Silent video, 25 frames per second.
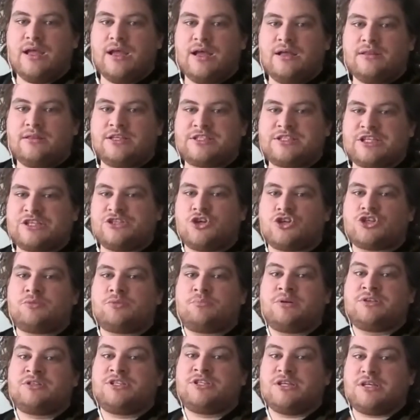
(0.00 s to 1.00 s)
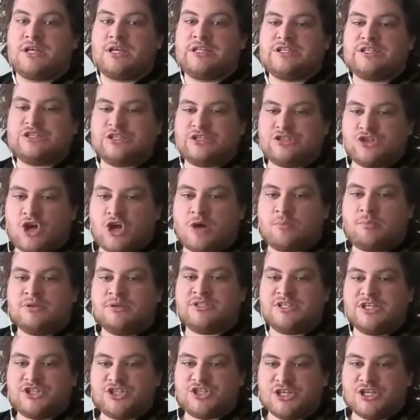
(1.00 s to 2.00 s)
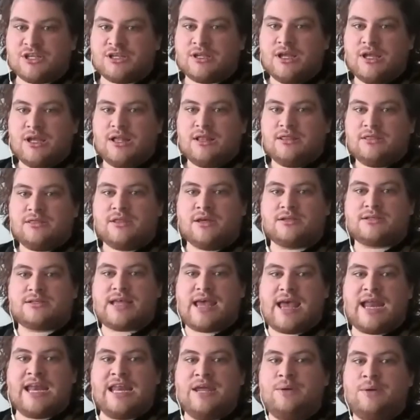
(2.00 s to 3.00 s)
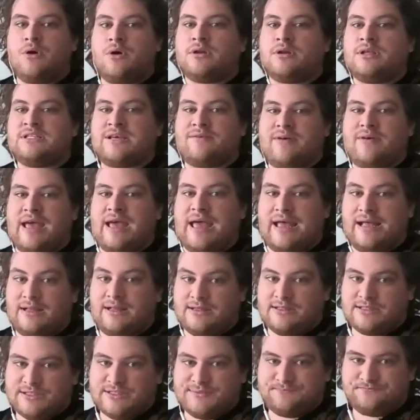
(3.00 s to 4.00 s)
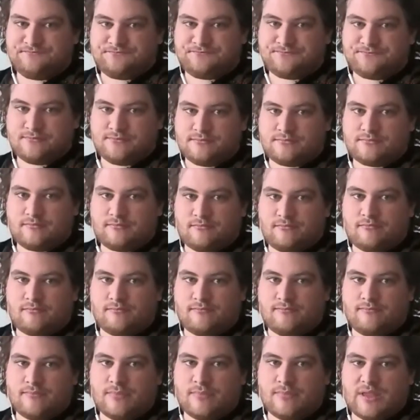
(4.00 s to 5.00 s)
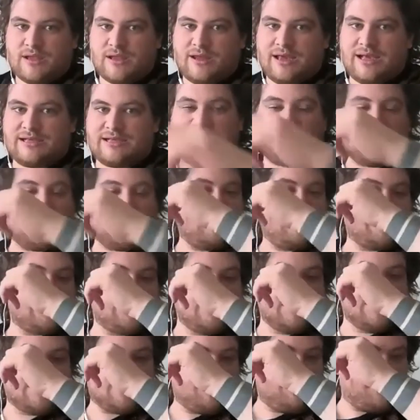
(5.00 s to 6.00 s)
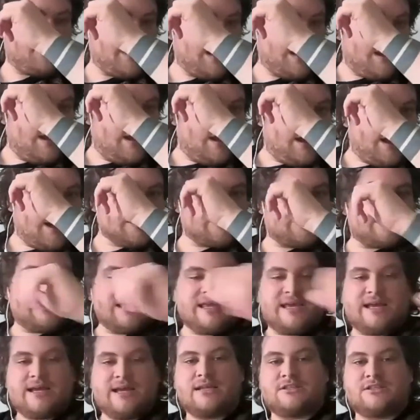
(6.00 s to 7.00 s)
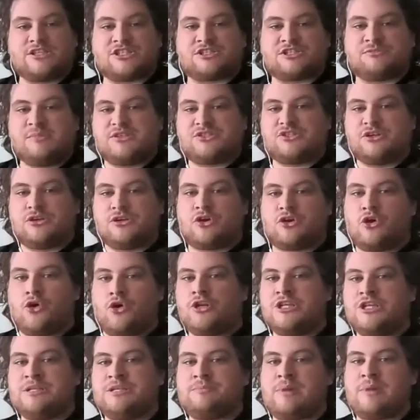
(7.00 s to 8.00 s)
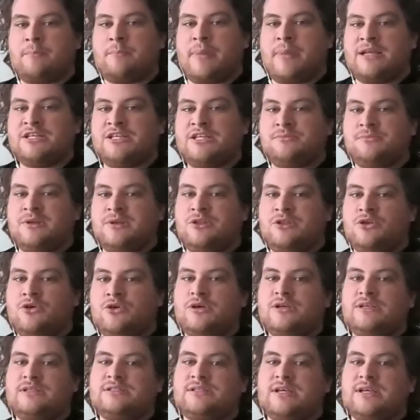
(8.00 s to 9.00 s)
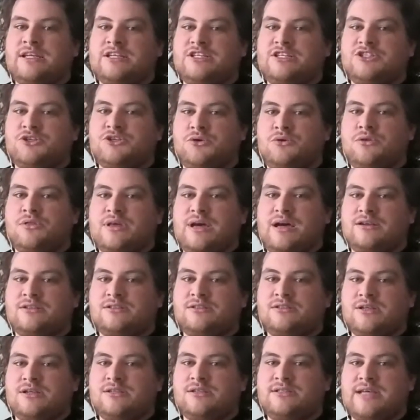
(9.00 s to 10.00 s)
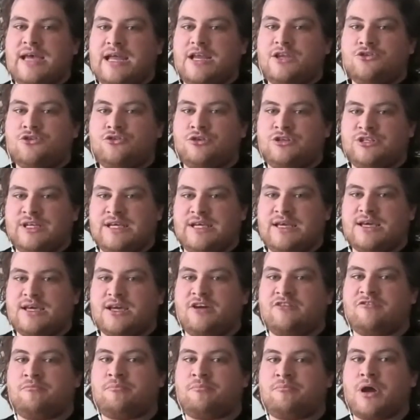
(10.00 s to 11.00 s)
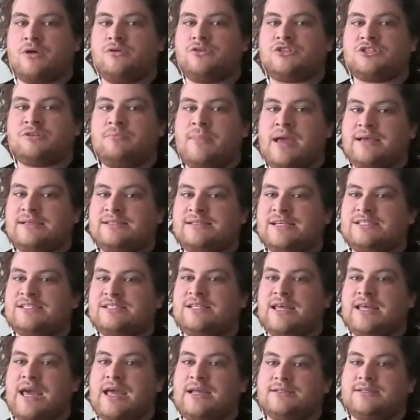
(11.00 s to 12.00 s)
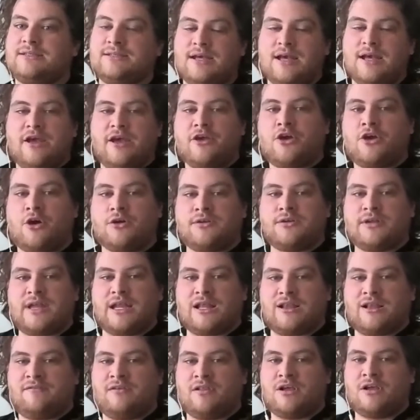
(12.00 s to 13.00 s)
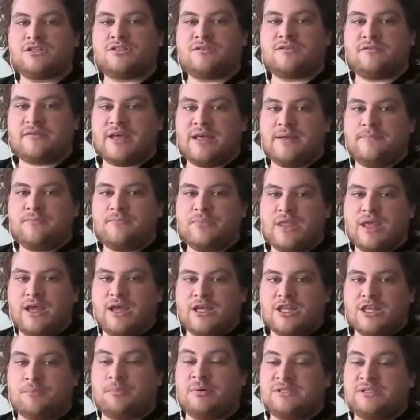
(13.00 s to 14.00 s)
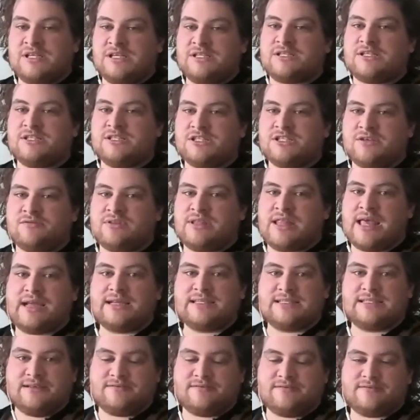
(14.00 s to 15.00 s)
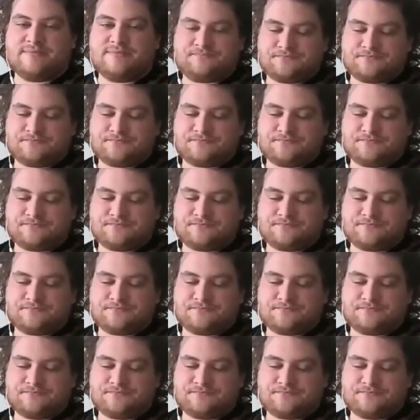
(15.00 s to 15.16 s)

this is not a this is not a position that anyone has ever held. Accelerationism, a slick dismissal coined by Benjamin Noys in his 2010 critique of post May 68 continental philosophy, The Persistence of the Negative,